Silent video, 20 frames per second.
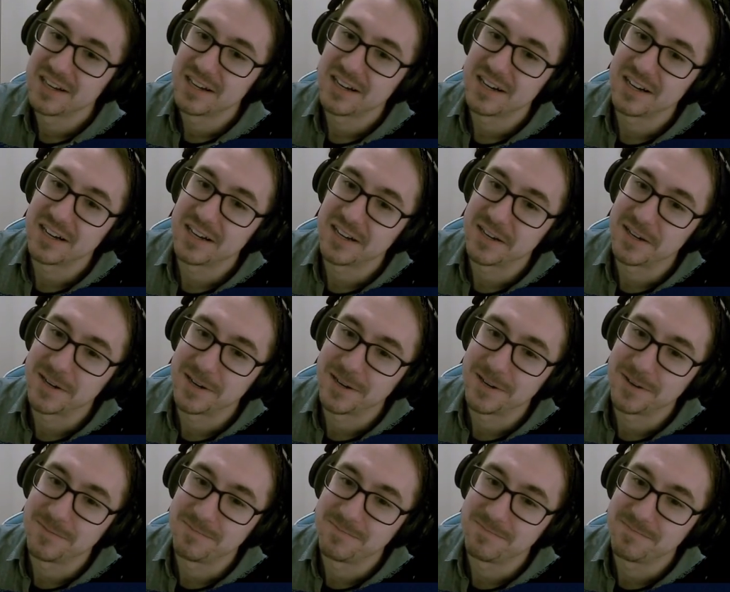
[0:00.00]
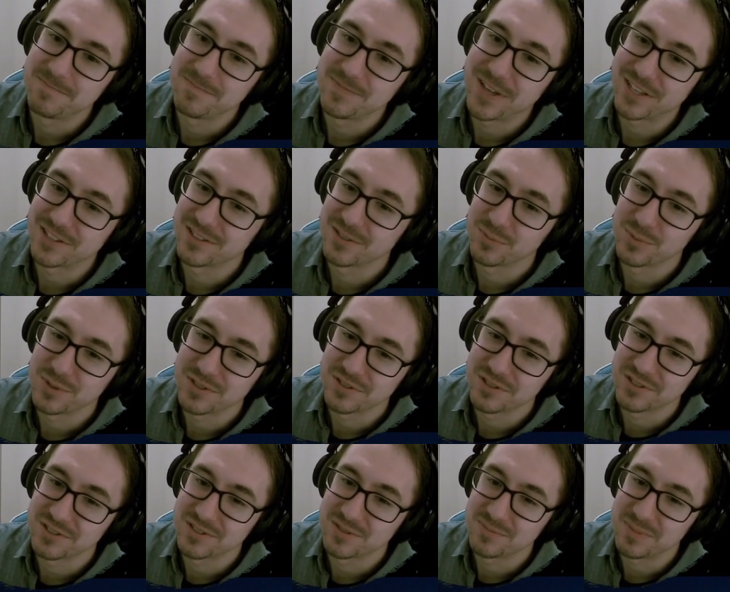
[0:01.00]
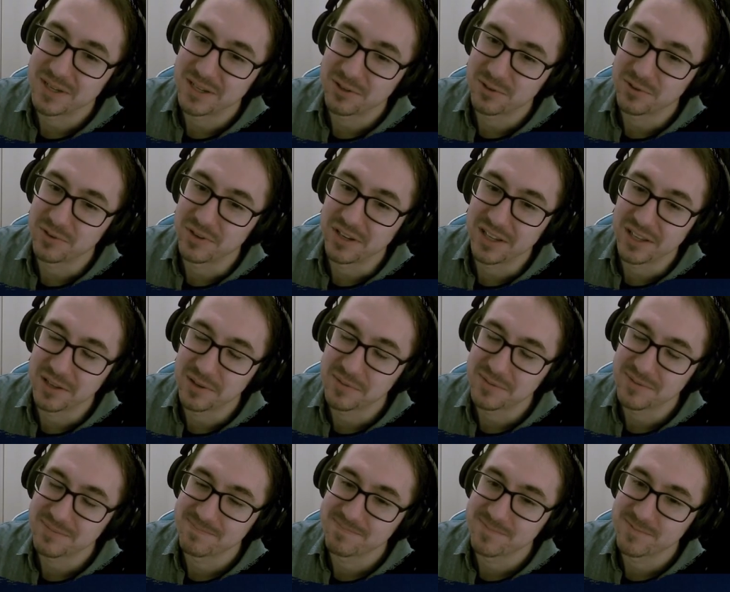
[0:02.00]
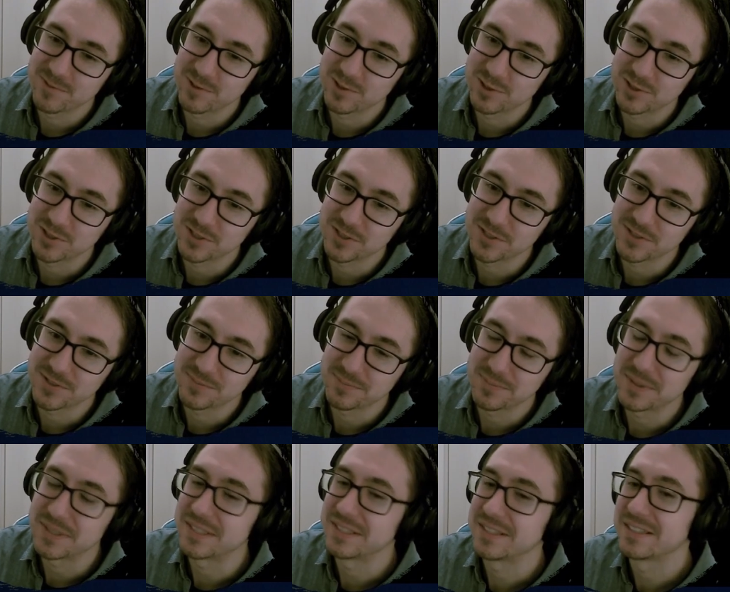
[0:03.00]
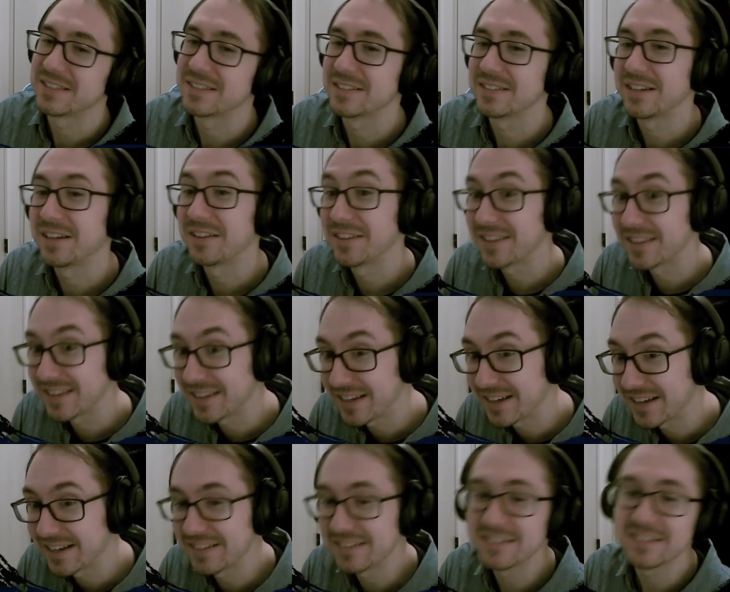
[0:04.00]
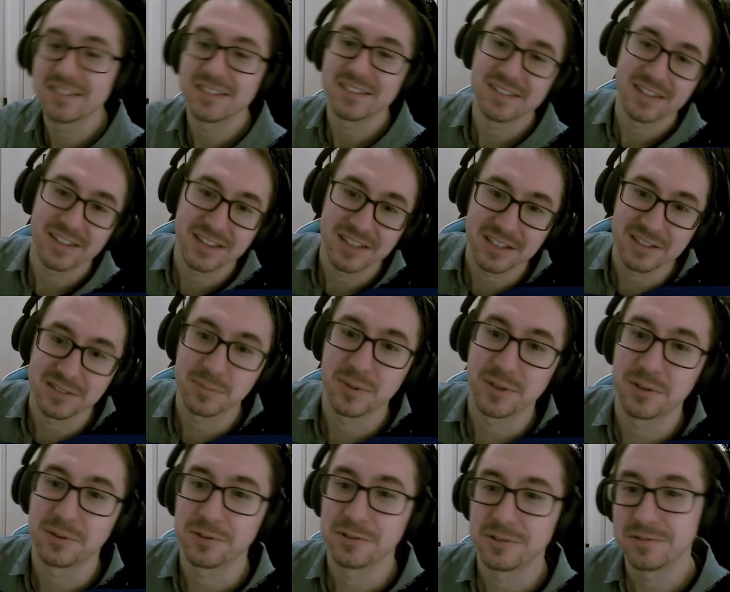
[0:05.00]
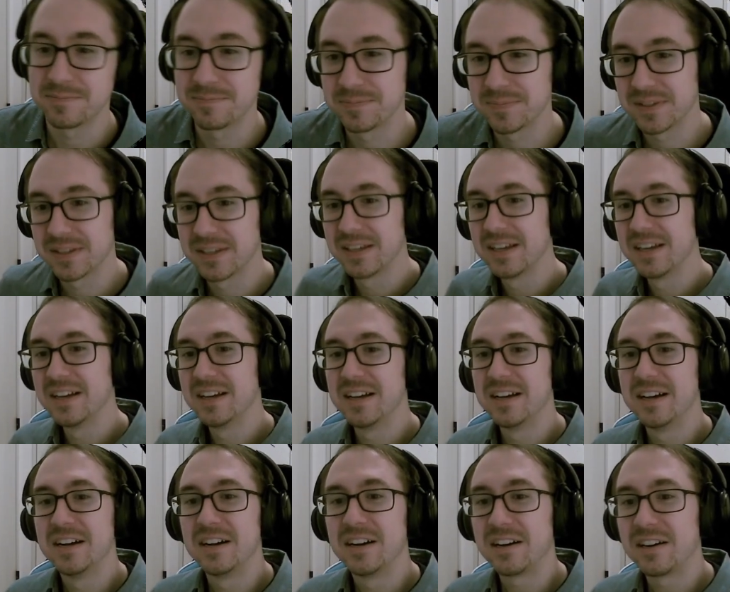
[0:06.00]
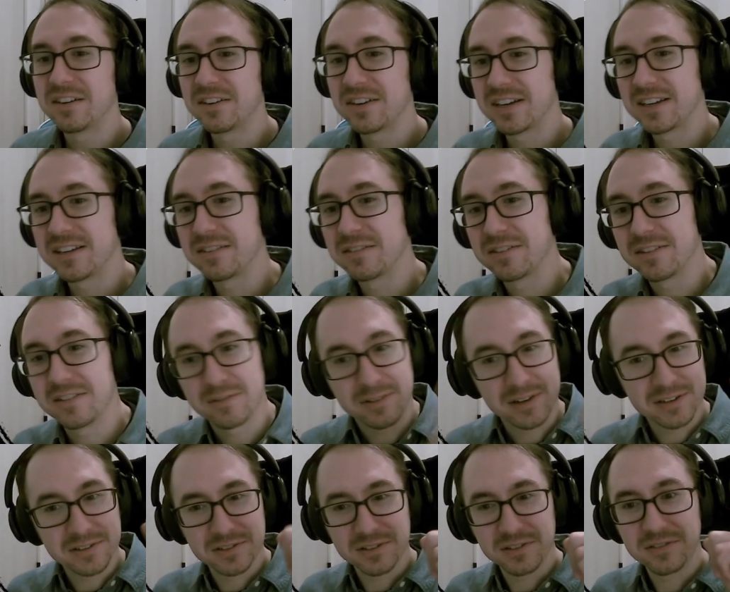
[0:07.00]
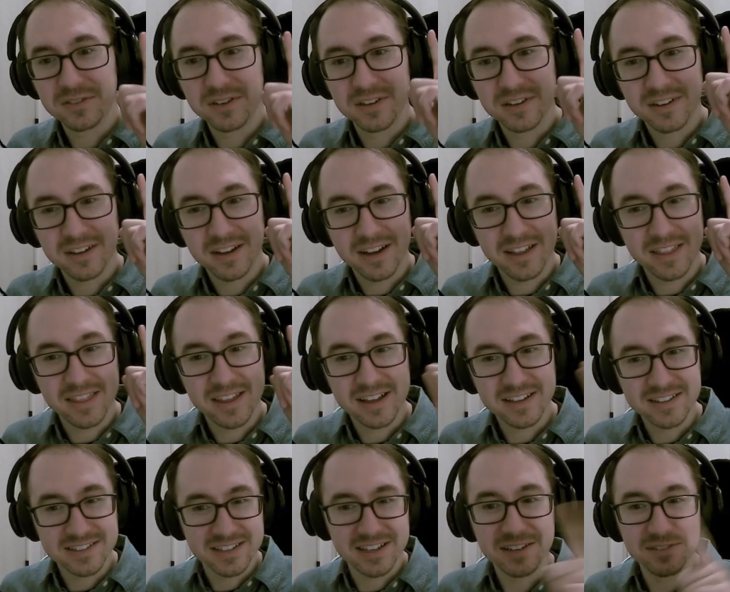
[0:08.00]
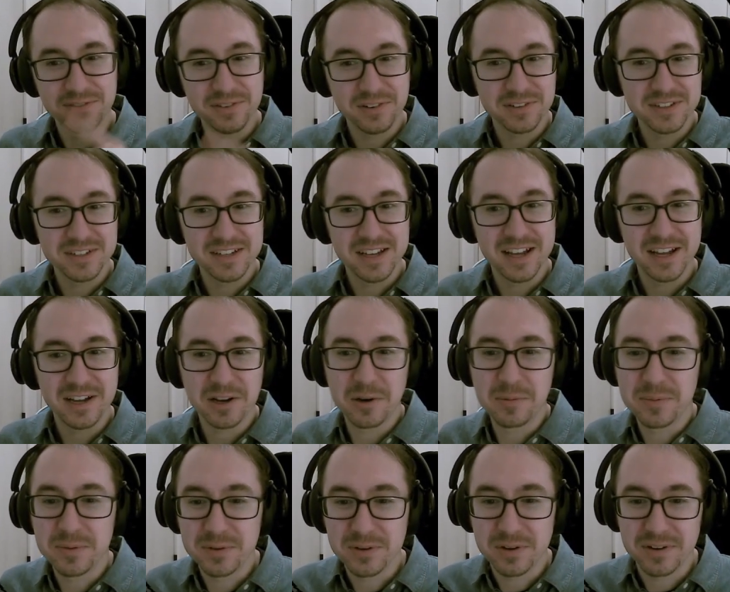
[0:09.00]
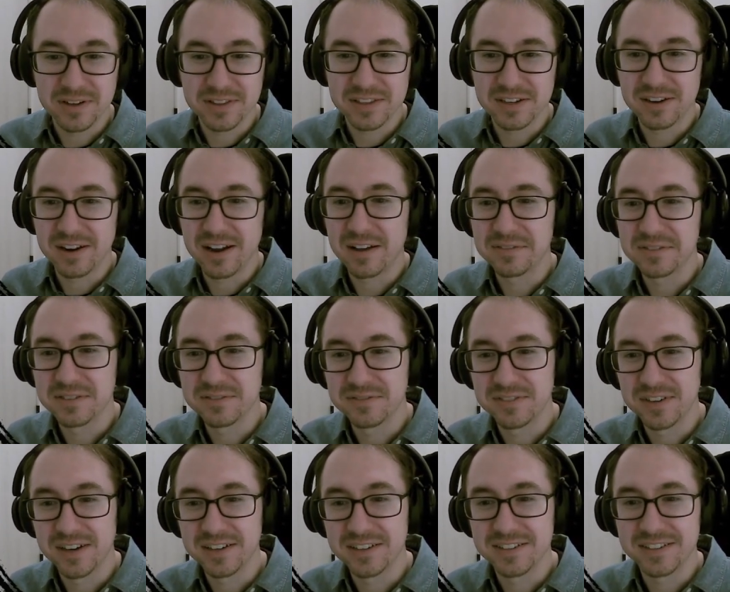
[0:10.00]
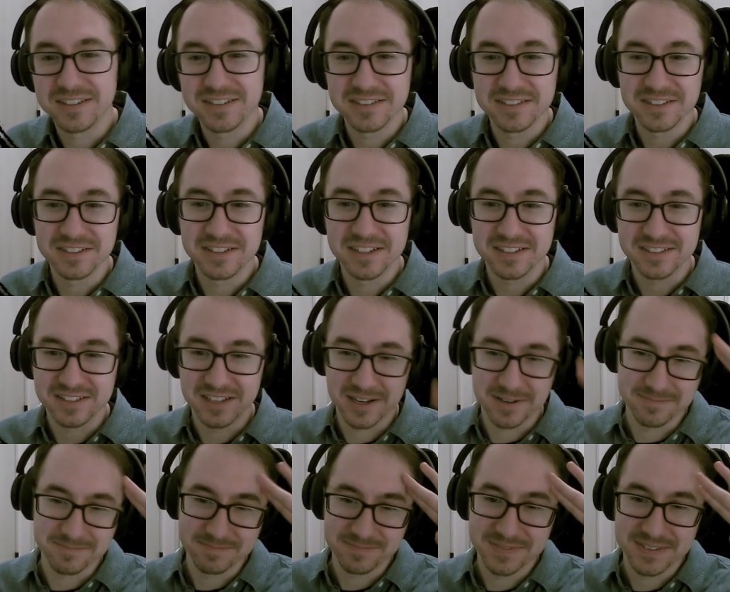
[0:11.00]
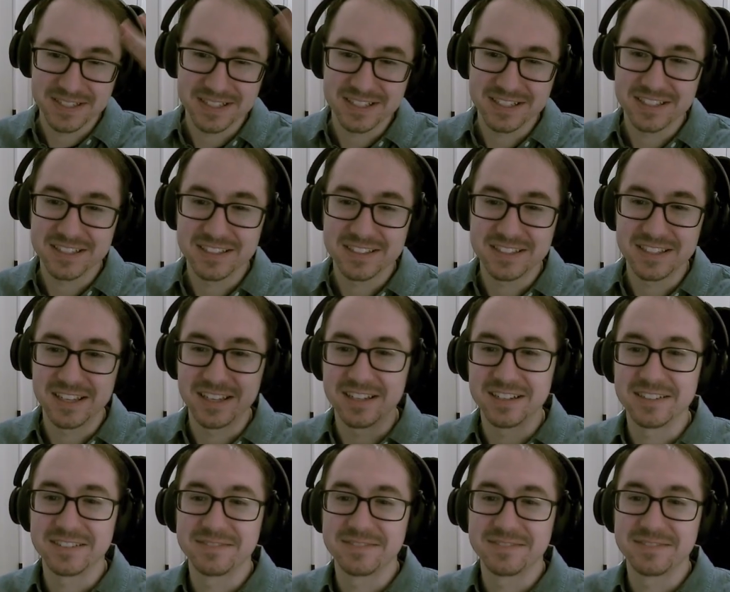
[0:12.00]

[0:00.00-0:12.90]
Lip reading: That's Wizards being greedy for sure. But other than that, I think it's pretty cool. All right, rant over. That's it for today. Hope you go out there, have some fun. Till next time. See ya.